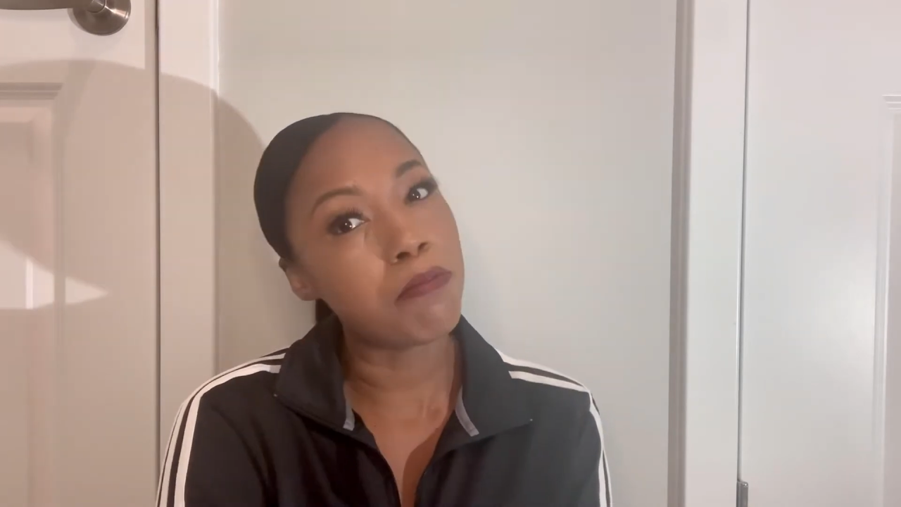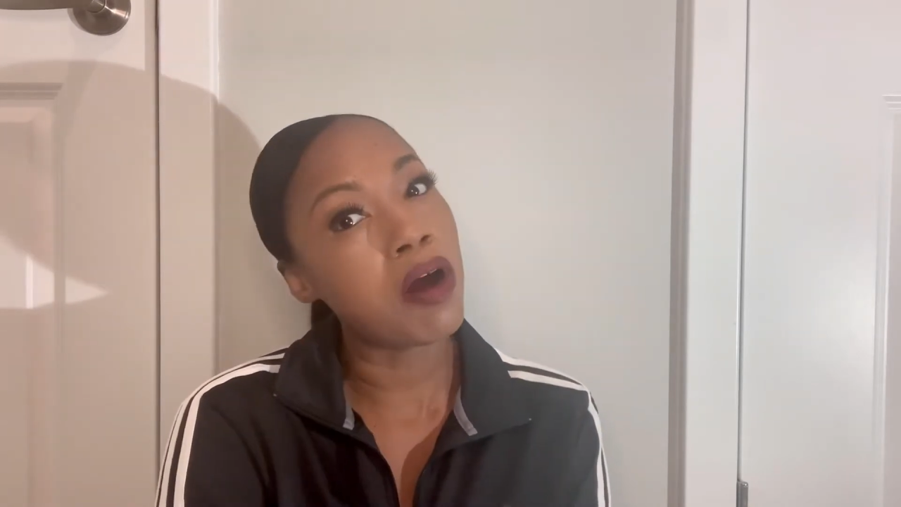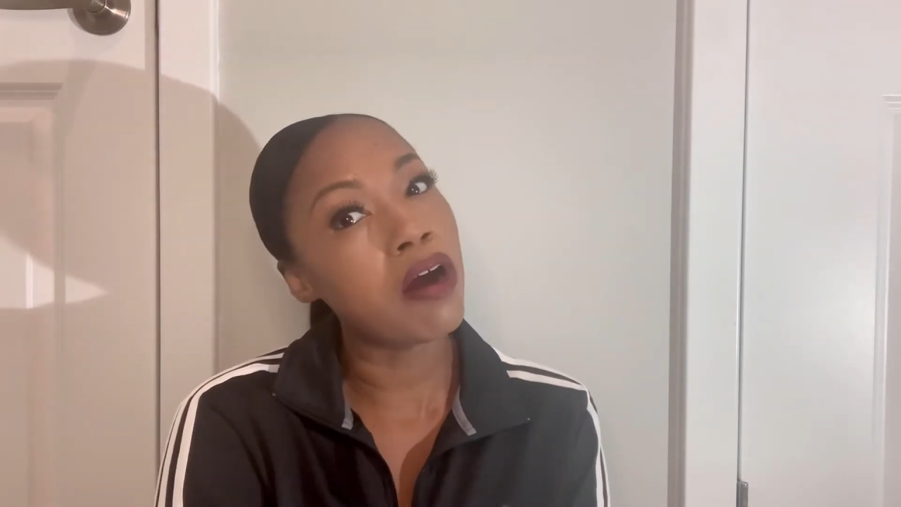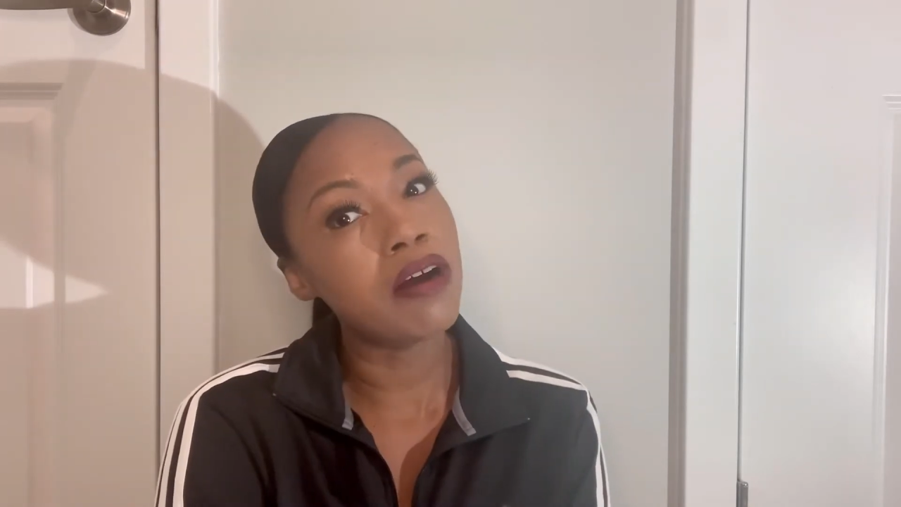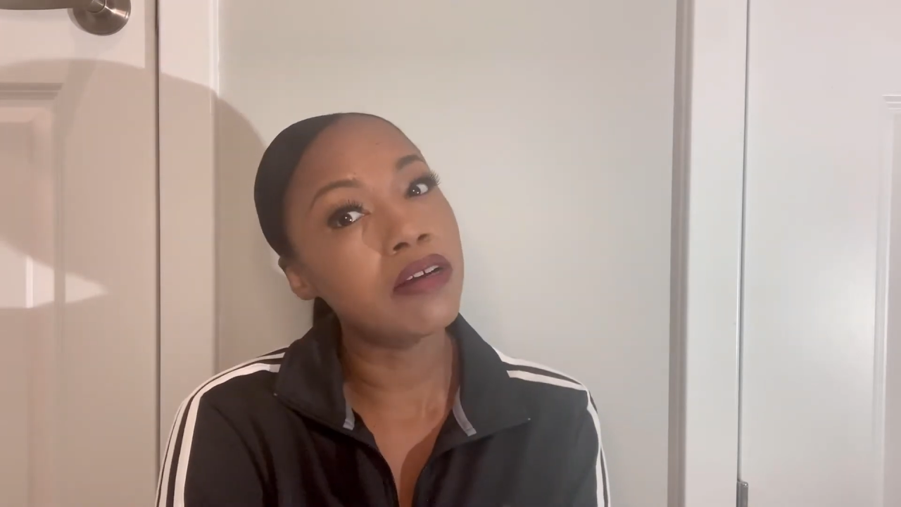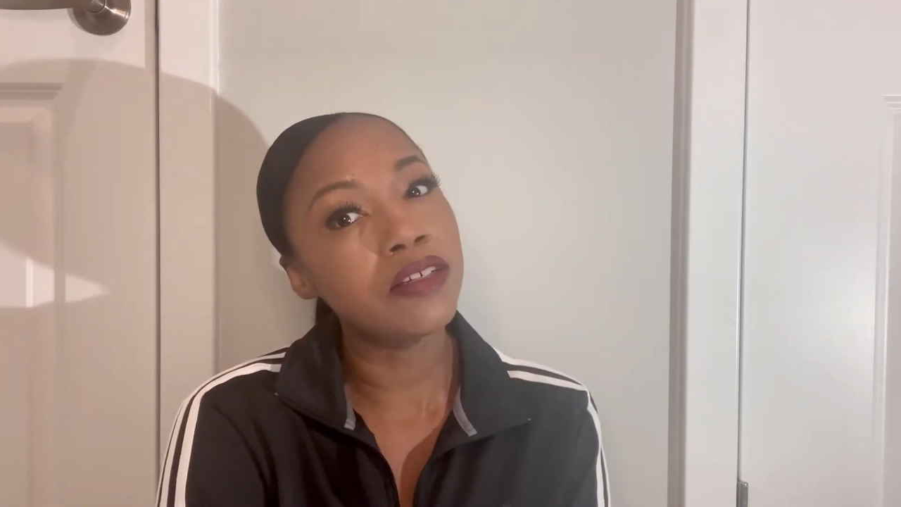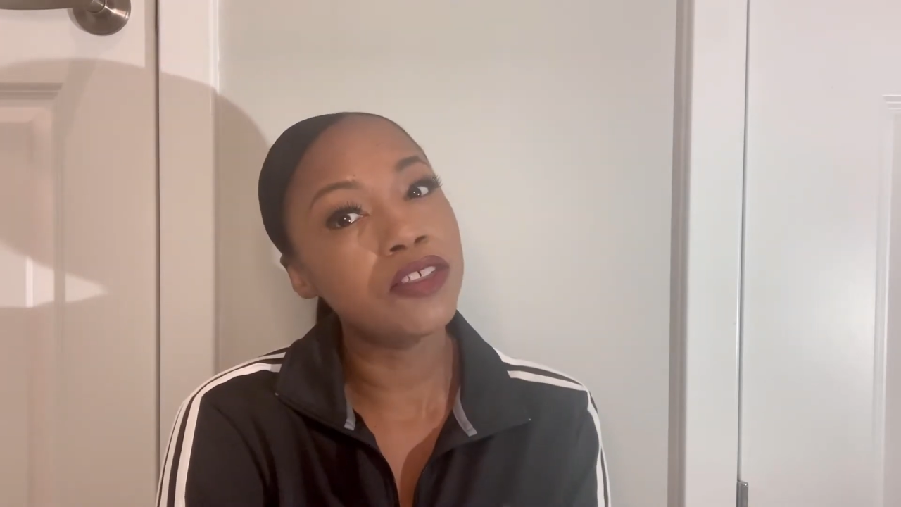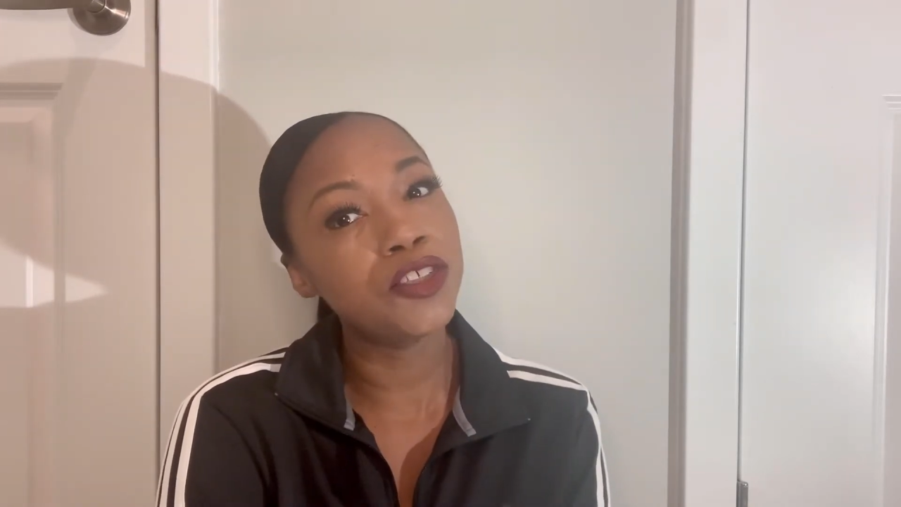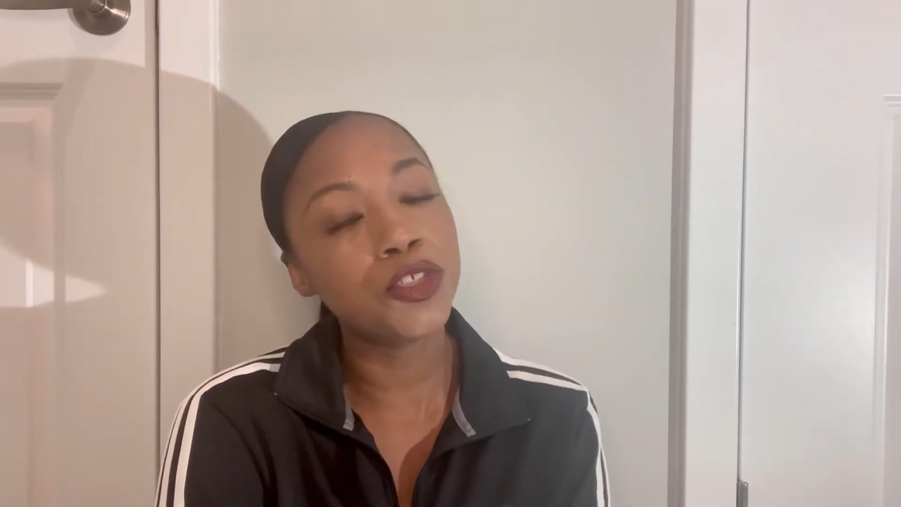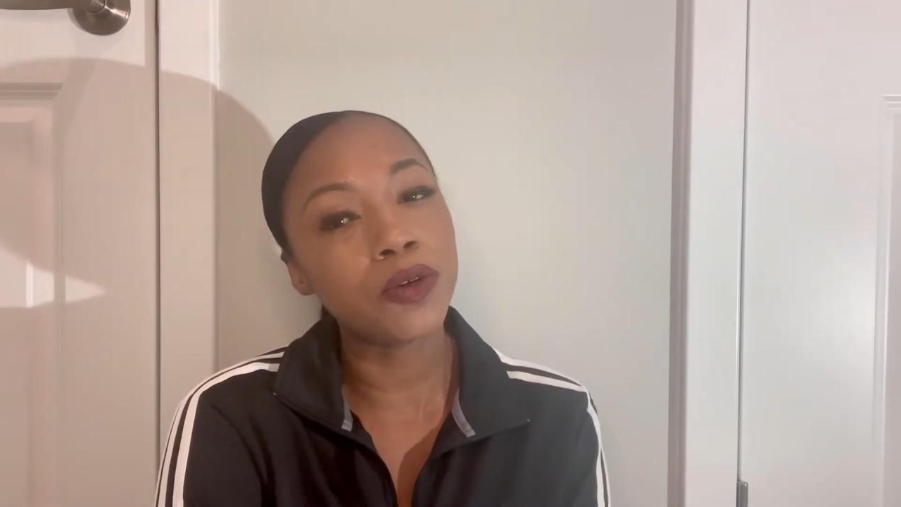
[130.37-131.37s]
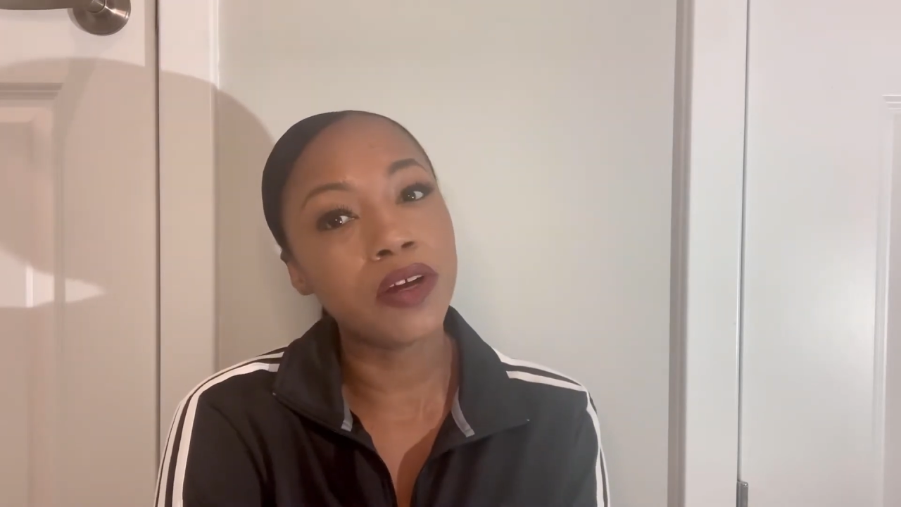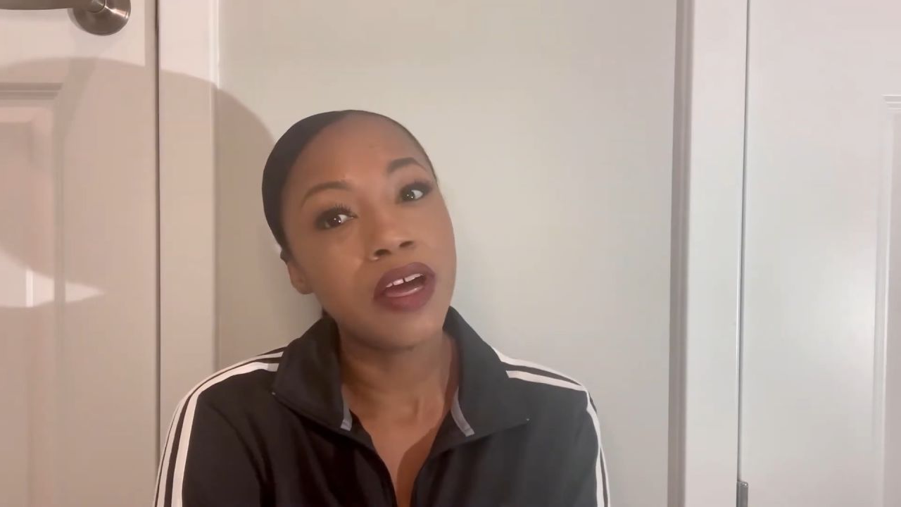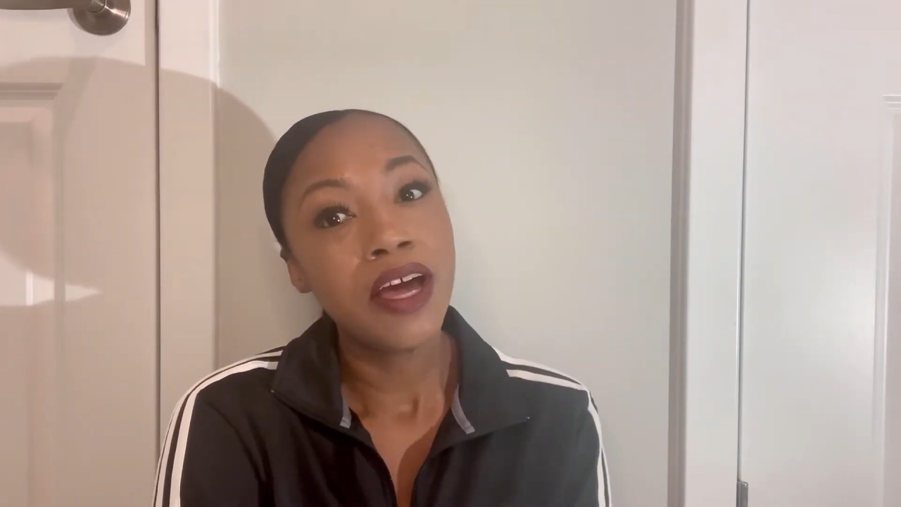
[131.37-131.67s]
March or